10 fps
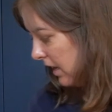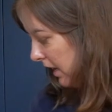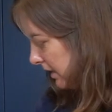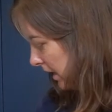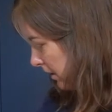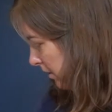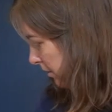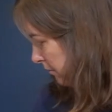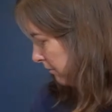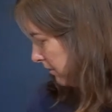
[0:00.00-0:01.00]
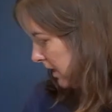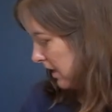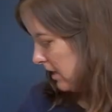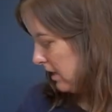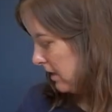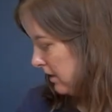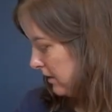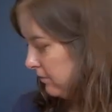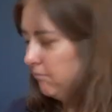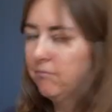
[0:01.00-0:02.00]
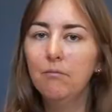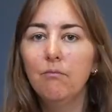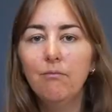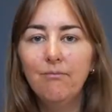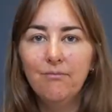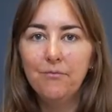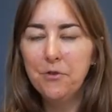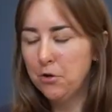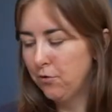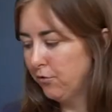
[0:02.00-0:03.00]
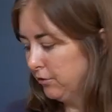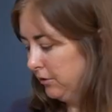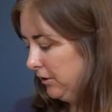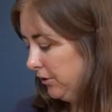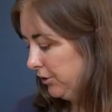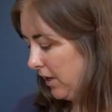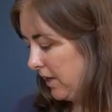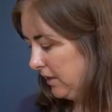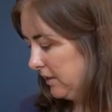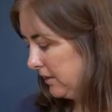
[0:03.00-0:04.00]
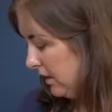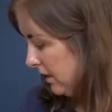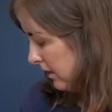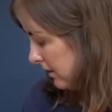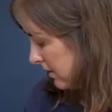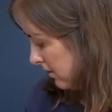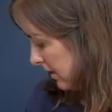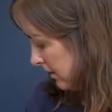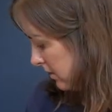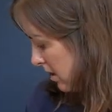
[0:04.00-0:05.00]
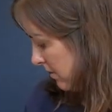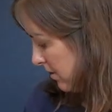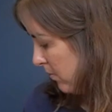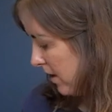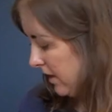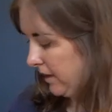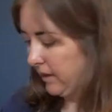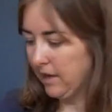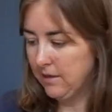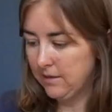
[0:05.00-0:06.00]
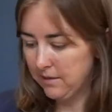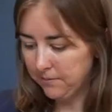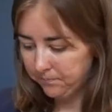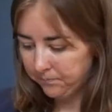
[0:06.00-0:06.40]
and then 3 neutral shades. So let's start with the white, I guess.